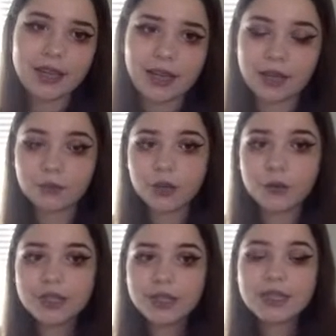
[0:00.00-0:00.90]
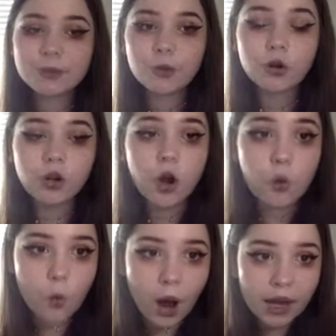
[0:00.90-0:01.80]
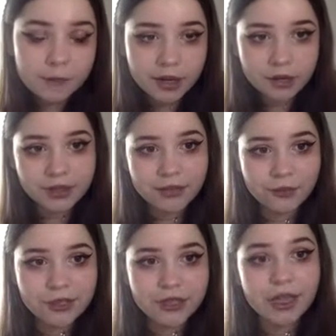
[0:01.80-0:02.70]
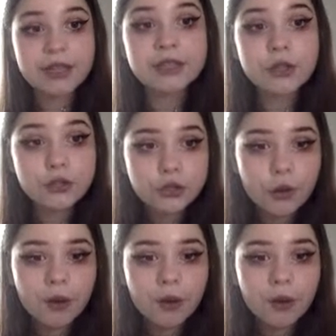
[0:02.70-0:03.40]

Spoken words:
And we're going to explore why biodiversity is so